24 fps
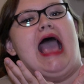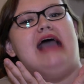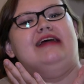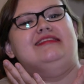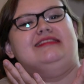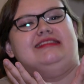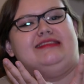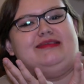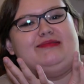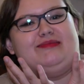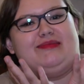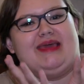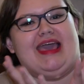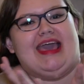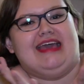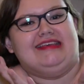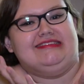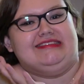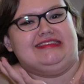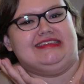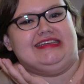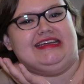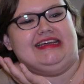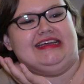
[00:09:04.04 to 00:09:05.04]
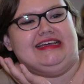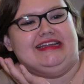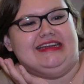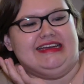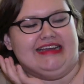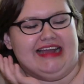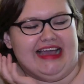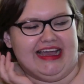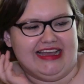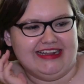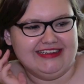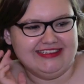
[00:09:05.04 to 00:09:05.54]
Sebastian.
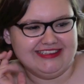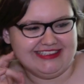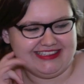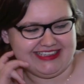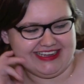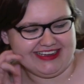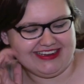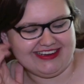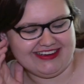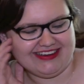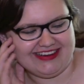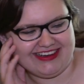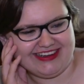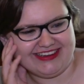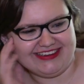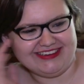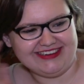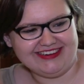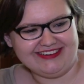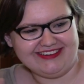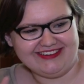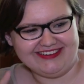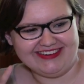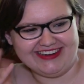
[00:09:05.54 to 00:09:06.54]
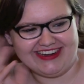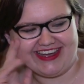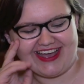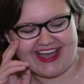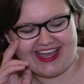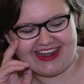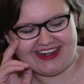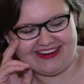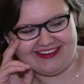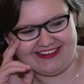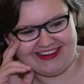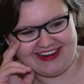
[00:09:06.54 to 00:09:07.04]

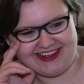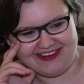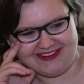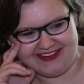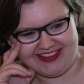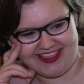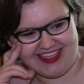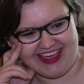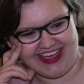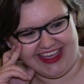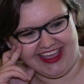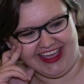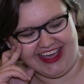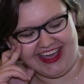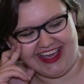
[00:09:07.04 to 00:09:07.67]
I don't know with that